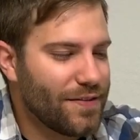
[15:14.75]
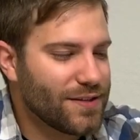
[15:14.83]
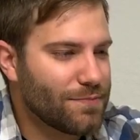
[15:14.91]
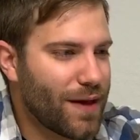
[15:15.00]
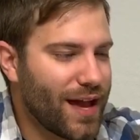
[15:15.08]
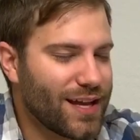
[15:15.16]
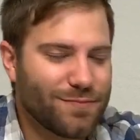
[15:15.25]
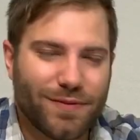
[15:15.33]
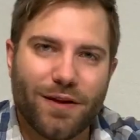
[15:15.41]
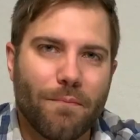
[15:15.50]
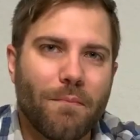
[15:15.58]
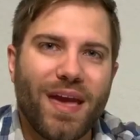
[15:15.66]
This bag has
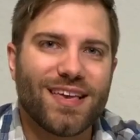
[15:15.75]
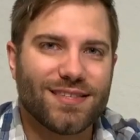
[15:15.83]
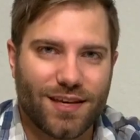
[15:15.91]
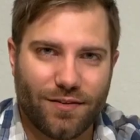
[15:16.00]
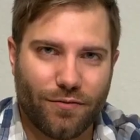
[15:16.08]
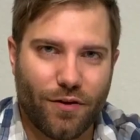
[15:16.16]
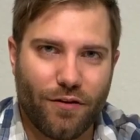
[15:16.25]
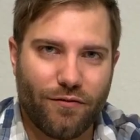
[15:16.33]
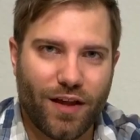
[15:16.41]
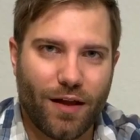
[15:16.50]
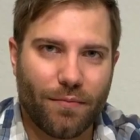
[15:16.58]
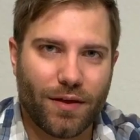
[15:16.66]
been amazing for our
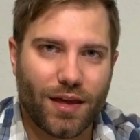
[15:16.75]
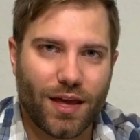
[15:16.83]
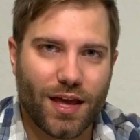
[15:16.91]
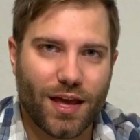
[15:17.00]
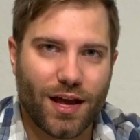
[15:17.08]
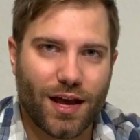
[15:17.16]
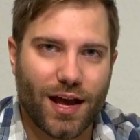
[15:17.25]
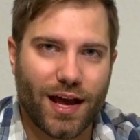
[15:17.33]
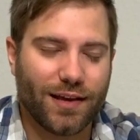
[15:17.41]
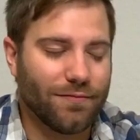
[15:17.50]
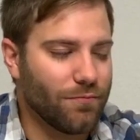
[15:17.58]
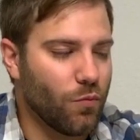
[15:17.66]
family.
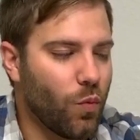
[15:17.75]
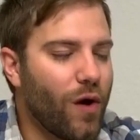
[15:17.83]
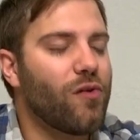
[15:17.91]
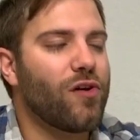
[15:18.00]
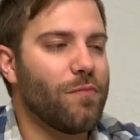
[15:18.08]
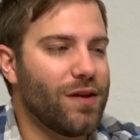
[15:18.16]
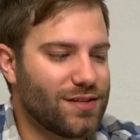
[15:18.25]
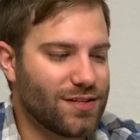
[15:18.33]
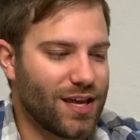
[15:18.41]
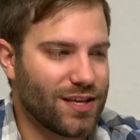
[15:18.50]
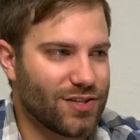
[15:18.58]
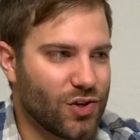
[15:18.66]
I welcome it
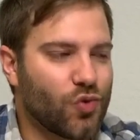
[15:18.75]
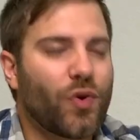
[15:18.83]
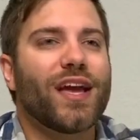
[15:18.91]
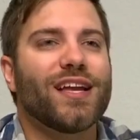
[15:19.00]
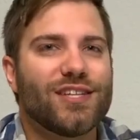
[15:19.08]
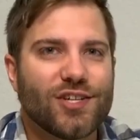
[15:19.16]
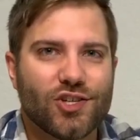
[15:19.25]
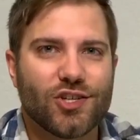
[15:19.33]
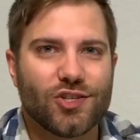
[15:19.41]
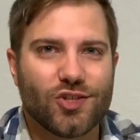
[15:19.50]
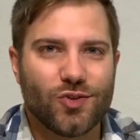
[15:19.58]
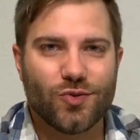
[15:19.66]
as a great
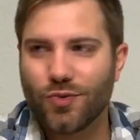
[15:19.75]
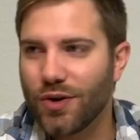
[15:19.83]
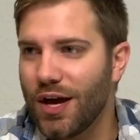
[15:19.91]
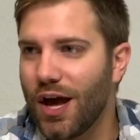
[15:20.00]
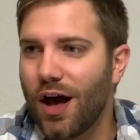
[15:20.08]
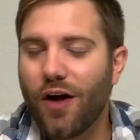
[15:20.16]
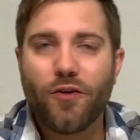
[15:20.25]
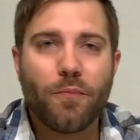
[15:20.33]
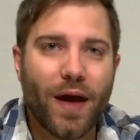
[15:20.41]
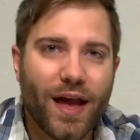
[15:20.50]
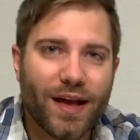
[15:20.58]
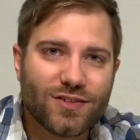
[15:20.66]
addition to other
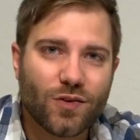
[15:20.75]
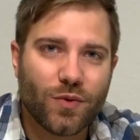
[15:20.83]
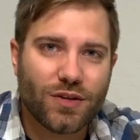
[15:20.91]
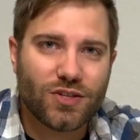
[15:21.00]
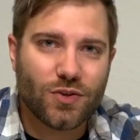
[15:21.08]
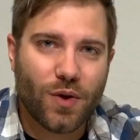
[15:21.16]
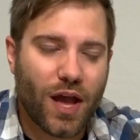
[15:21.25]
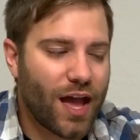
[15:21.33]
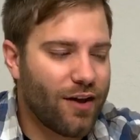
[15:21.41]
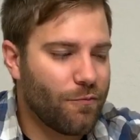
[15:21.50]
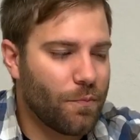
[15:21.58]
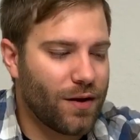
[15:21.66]
bags that we do
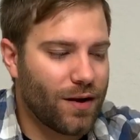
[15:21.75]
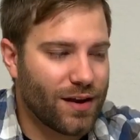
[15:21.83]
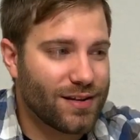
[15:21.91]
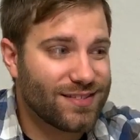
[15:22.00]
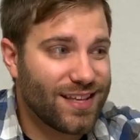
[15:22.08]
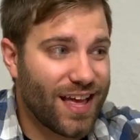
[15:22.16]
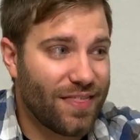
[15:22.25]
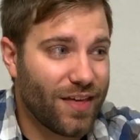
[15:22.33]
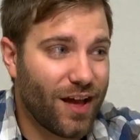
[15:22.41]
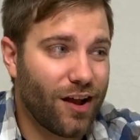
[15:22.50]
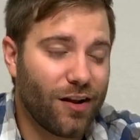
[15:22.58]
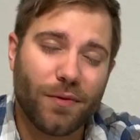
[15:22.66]
have, but honestly, I think
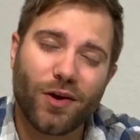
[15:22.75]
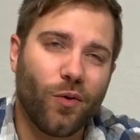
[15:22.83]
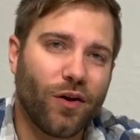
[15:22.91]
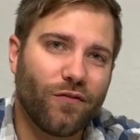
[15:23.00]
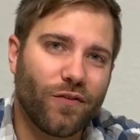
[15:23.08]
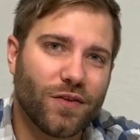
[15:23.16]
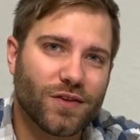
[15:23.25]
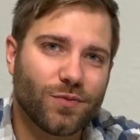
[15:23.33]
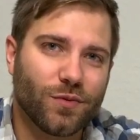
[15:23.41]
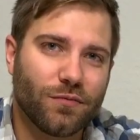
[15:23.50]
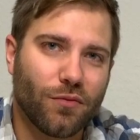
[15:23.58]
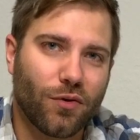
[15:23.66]
I'm going to be going for this
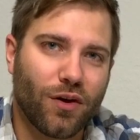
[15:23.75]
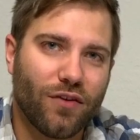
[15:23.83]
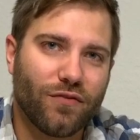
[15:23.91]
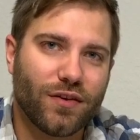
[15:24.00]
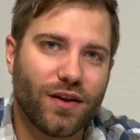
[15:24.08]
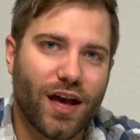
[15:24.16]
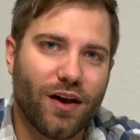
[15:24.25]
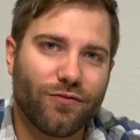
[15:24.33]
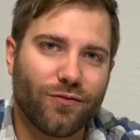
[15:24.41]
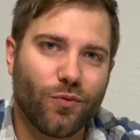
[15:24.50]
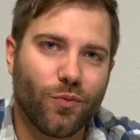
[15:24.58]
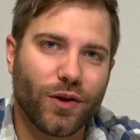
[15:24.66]
one more often now
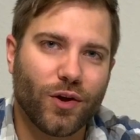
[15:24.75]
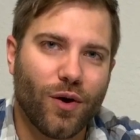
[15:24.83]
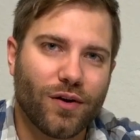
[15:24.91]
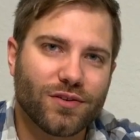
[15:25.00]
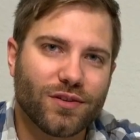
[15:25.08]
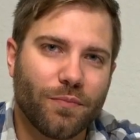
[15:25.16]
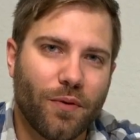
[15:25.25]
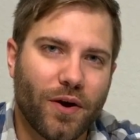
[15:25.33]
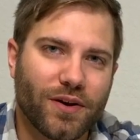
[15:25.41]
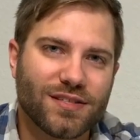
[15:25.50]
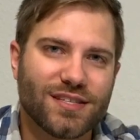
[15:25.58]
for when we go out to the parks.